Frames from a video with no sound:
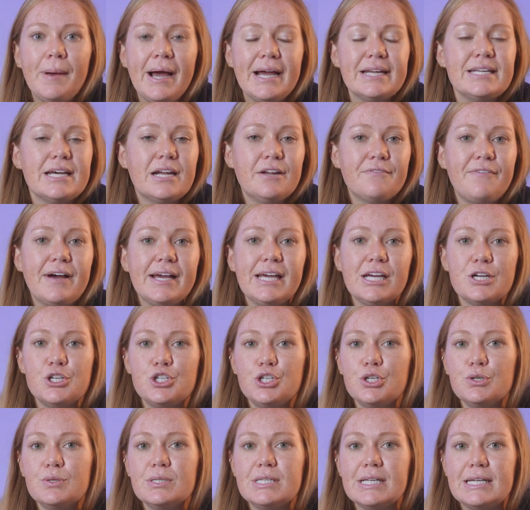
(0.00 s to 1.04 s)
identify
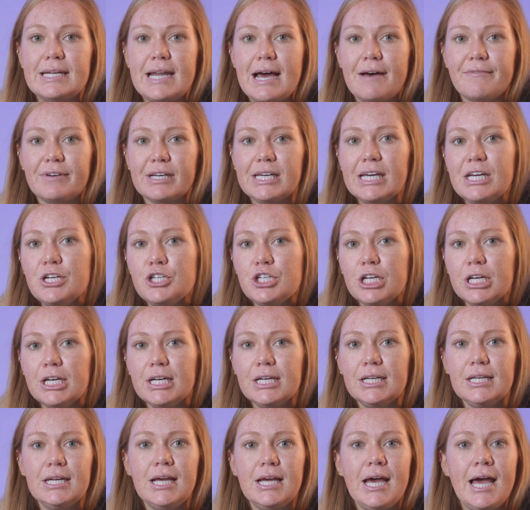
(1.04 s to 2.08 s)
issues in
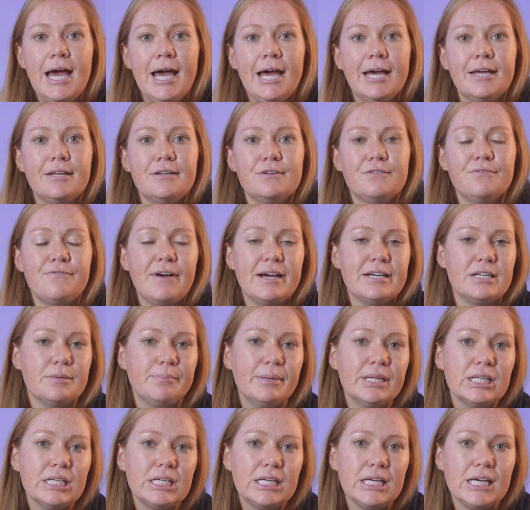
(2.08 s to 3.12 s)
navigation and
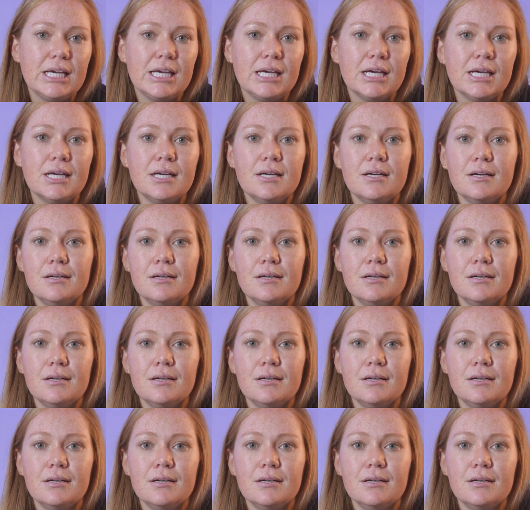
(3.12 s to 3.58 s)
findability,